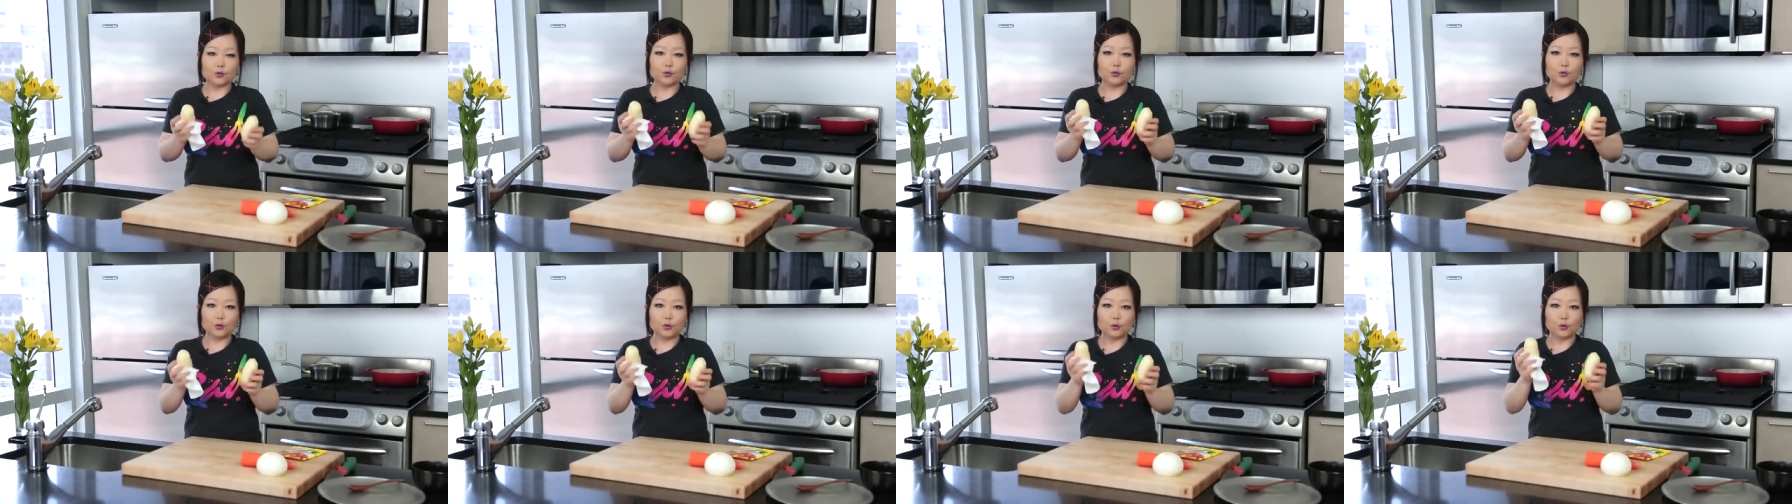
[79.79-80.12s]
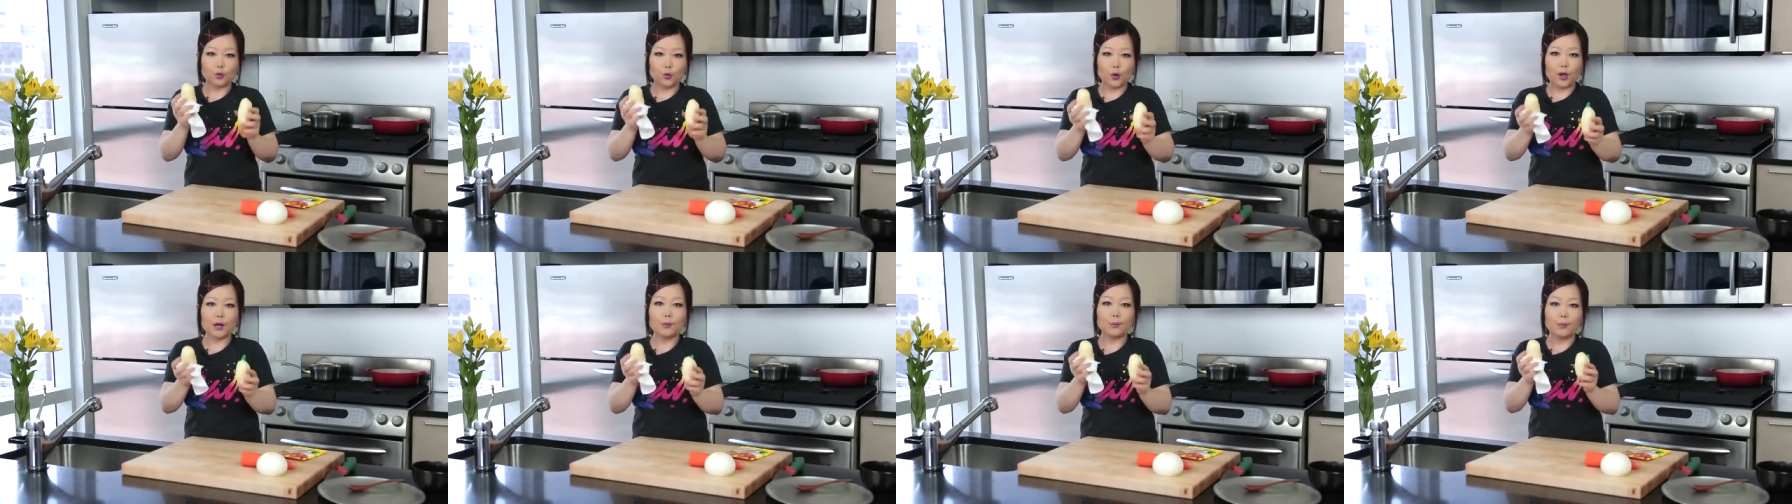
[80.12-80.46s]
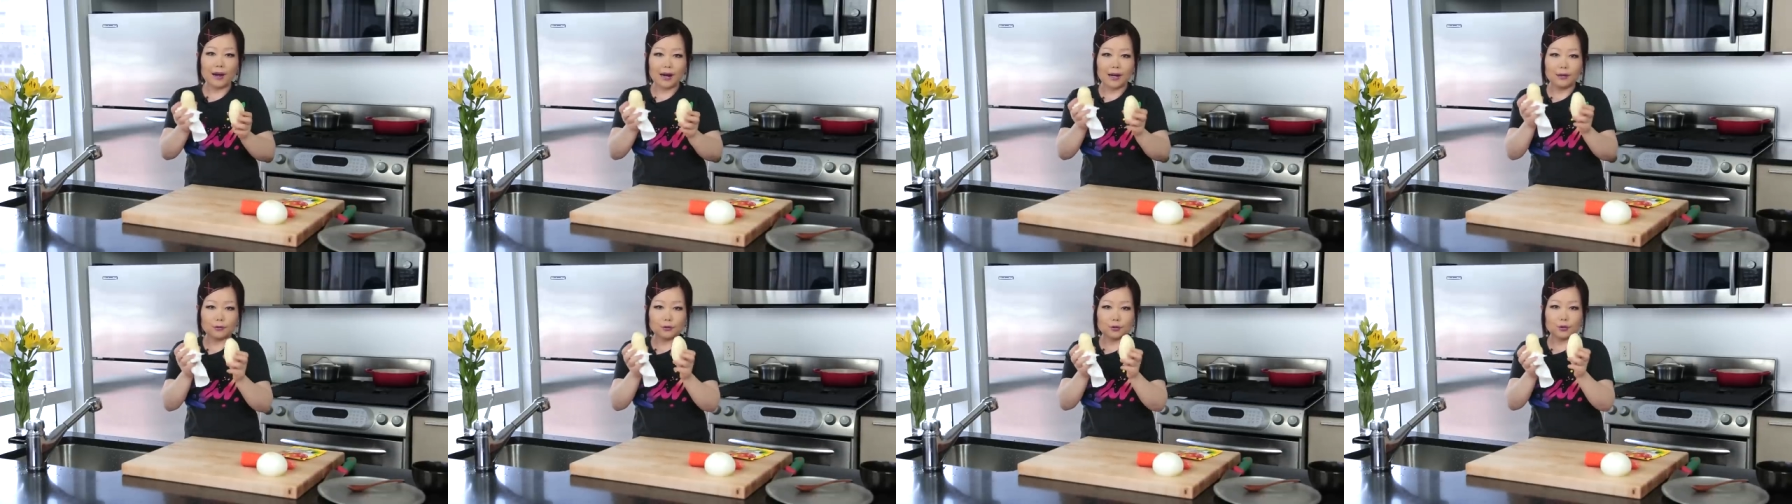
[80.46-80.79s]
to 12
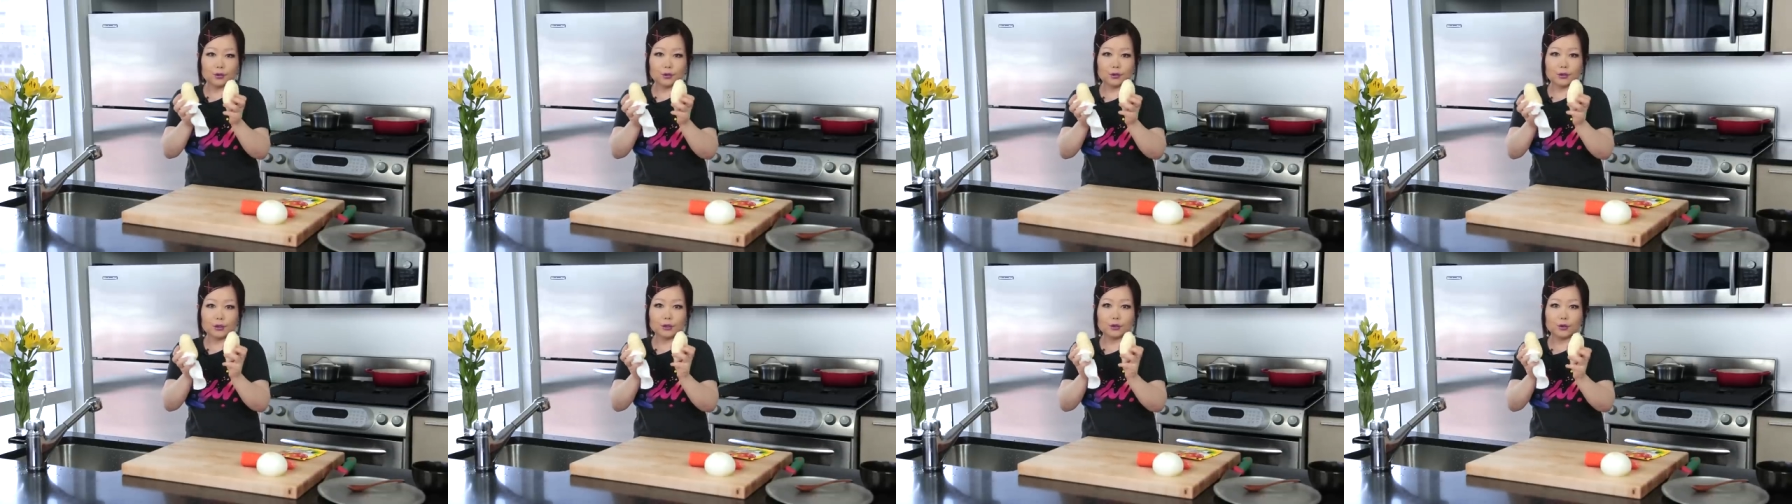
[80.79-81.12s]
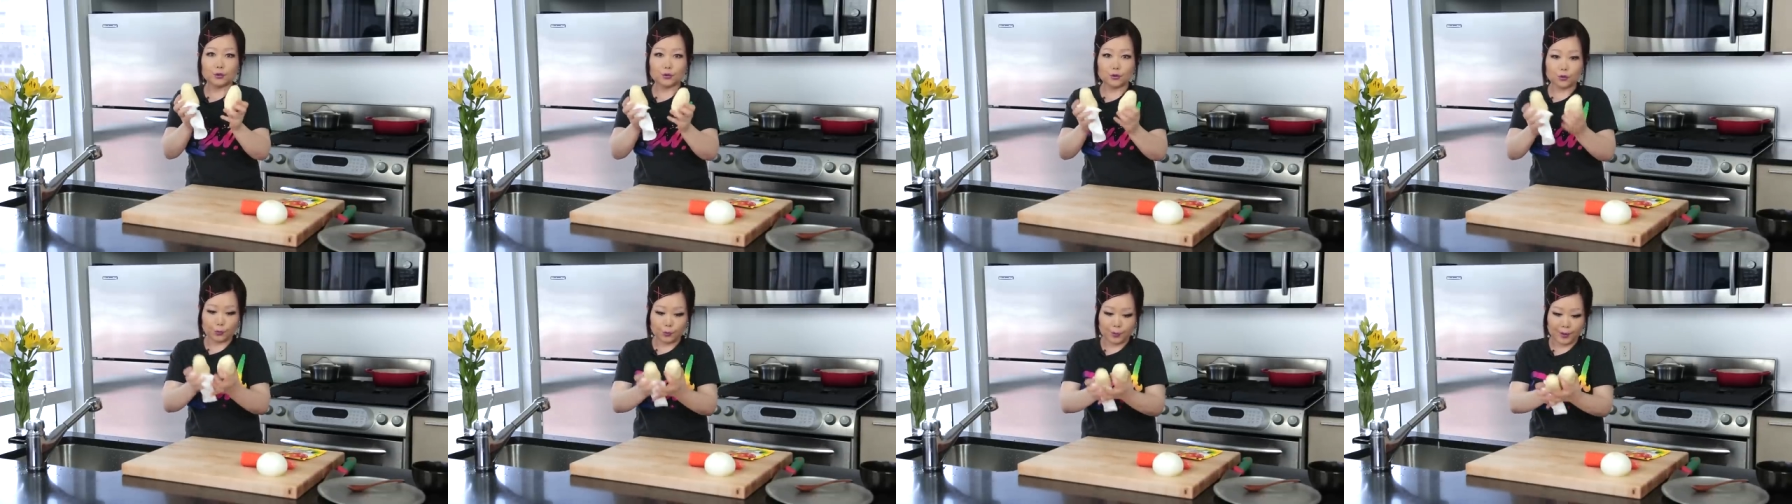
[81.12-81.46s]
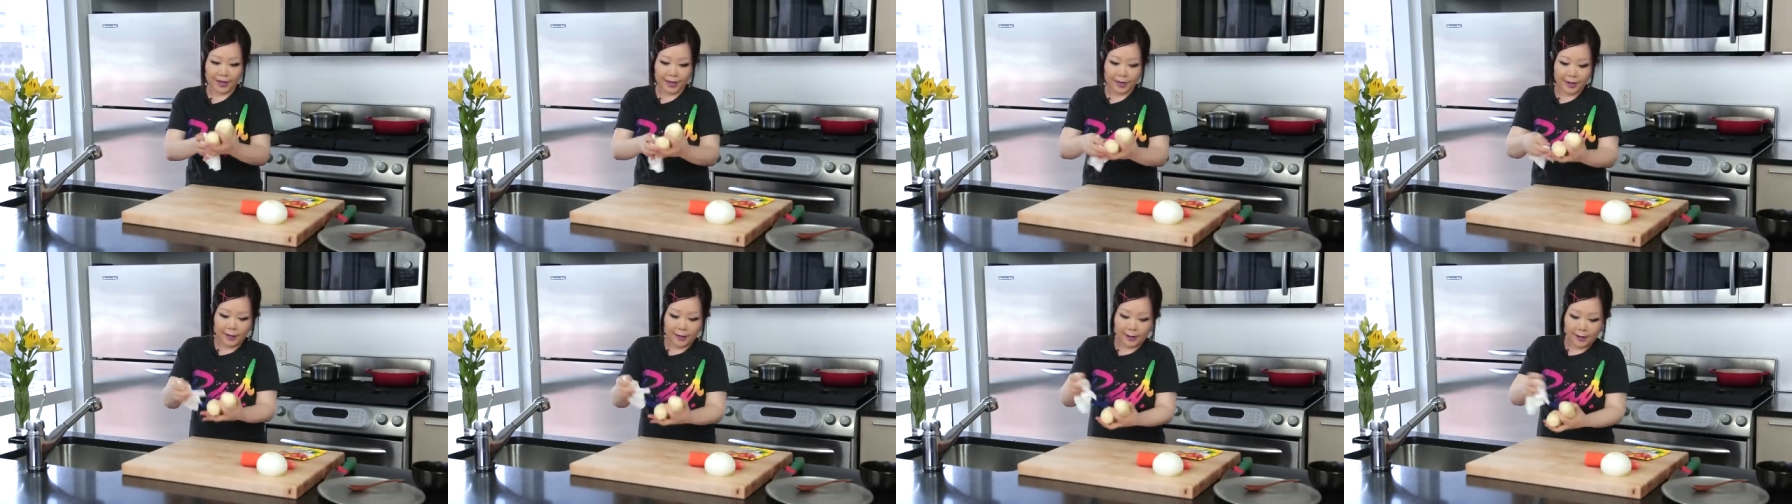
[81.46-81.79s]
ounce each to be.